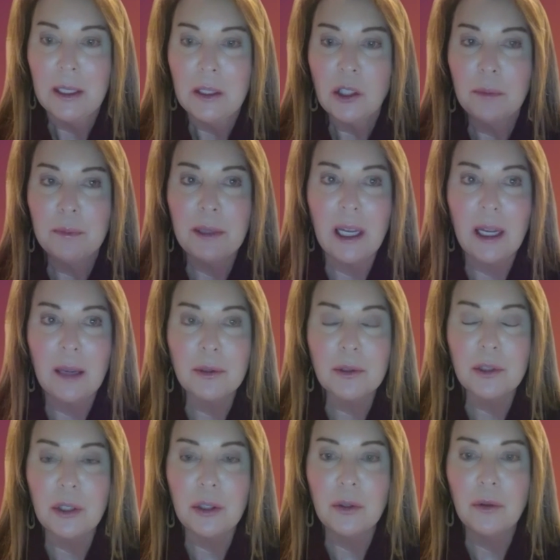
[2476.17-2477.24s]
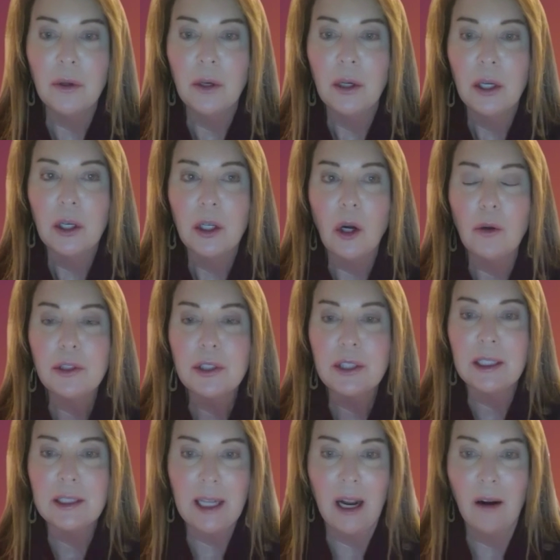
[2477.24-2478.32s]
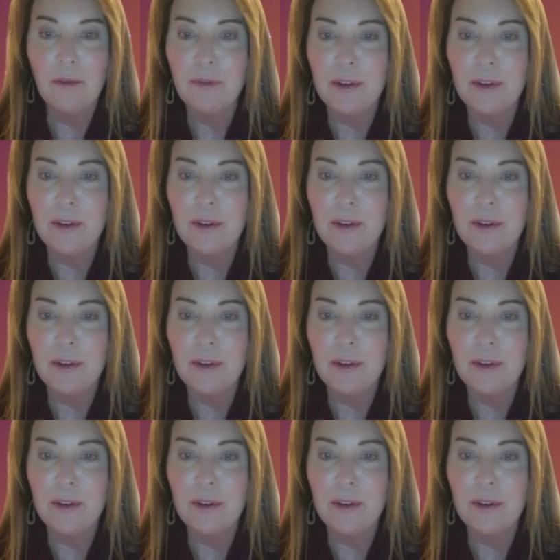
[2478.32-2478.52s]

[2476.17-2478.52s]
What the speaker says: to be able to go sit down